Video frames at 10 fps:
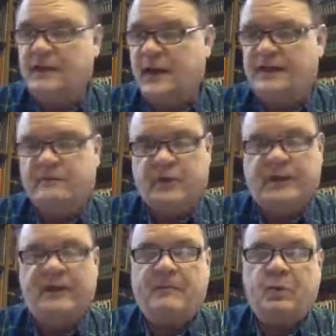I had to
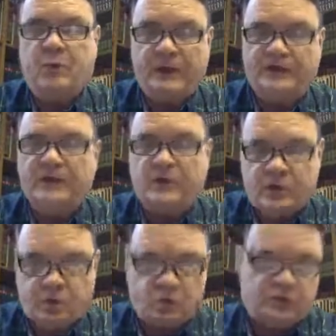break out my winter
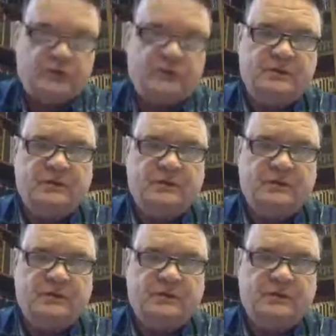coat.